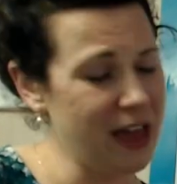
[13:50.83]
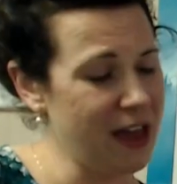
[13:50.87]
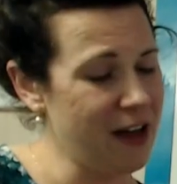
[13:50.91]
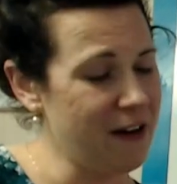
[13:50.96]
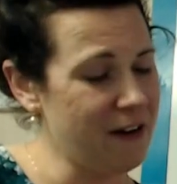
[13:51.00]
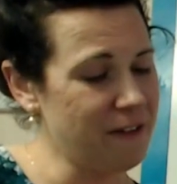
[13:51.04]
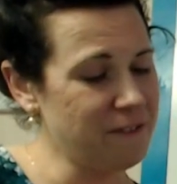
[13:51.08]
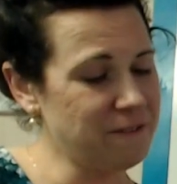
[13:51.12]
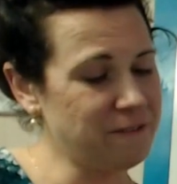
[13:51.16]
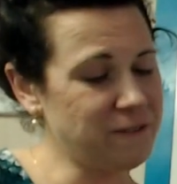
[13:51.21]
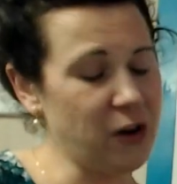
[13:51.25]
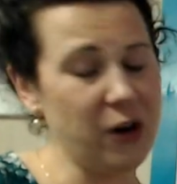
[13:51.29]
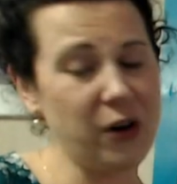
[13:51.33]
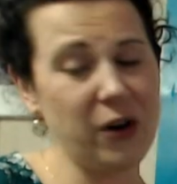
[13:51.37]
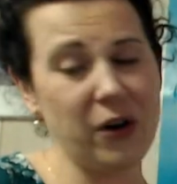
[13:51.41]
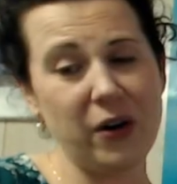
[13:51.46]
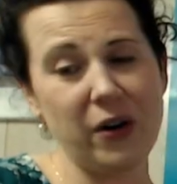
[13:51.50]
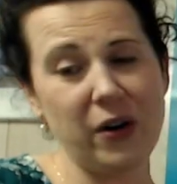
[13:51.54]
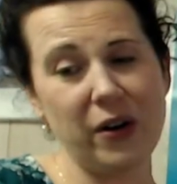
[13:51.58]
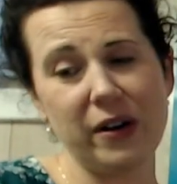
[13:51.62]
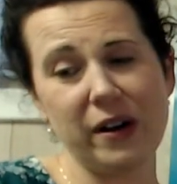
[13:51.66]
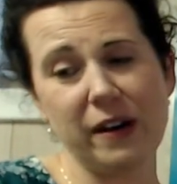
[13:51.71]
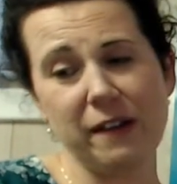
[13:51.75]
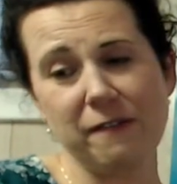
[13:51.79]
or
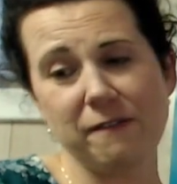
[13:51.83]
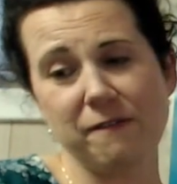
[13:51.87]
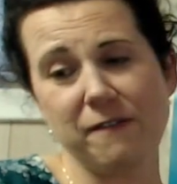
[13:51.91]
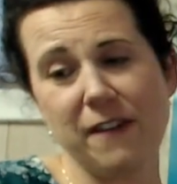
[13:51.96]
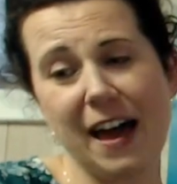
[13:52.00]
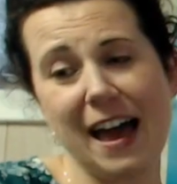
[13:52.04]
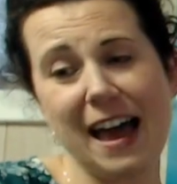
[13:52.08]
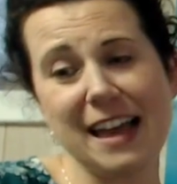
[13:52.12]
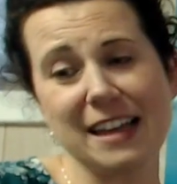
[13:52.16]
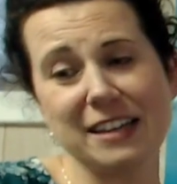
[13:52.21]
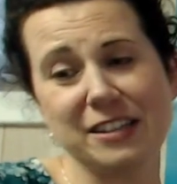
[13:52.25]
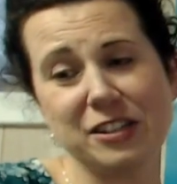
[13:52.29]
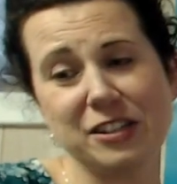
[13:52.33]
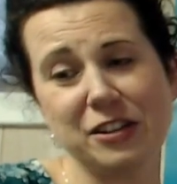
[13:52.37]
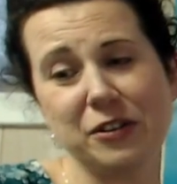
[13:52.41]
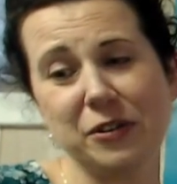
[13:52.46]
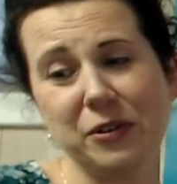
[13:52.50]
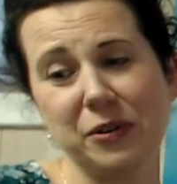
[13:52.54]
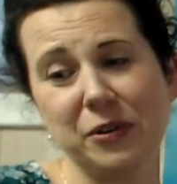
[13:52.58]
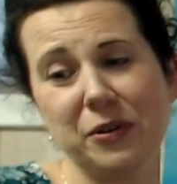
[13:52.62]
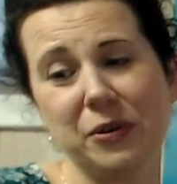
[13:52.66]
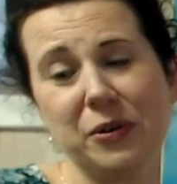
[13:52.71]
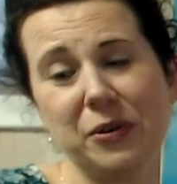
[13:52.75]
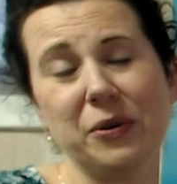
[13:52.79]
if I do,
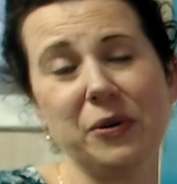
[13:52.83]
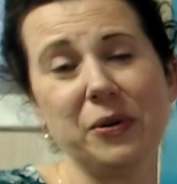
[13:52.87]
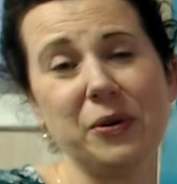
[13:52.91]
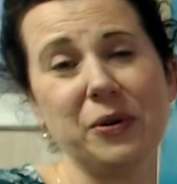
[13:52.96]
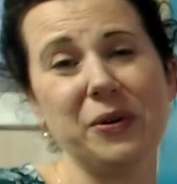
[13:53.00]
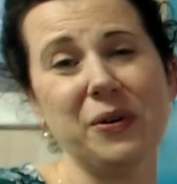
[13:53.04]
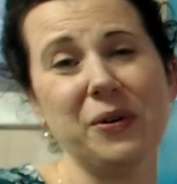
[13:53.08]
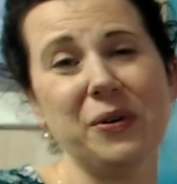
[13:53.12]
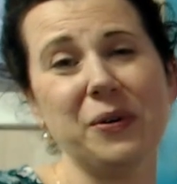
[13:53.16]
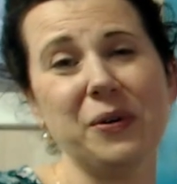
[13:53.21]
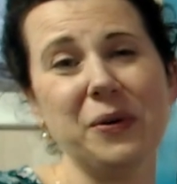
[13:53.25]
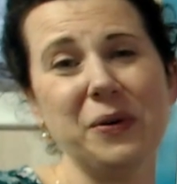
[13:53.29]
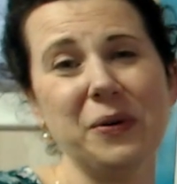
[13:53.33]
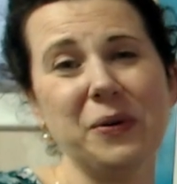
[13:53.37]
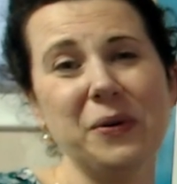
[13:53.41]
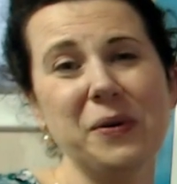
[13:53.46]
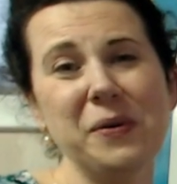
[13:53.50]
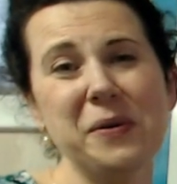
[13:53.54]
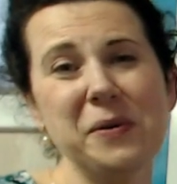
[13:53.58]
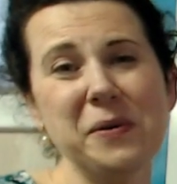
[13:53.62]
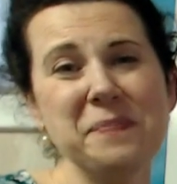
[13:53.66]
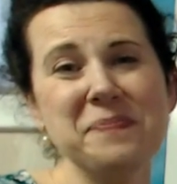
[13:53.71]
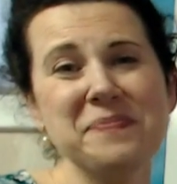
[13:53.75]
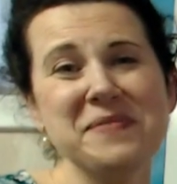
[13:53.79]

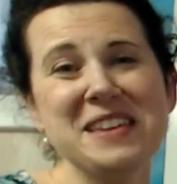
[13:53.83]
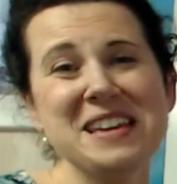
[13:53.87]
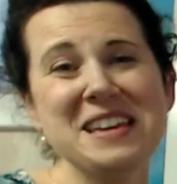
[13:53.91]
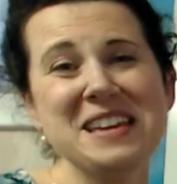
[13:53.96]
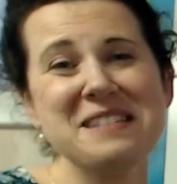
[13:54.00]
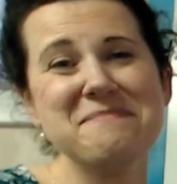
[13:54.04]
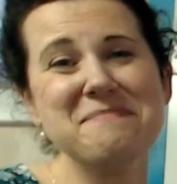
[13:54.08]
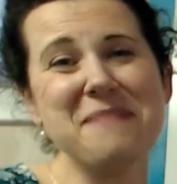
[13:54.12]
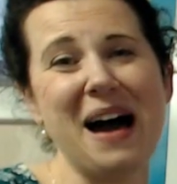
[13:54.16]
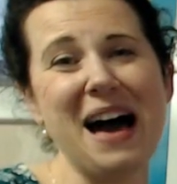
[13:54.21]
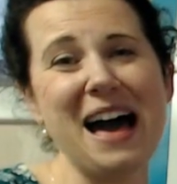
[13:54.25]
my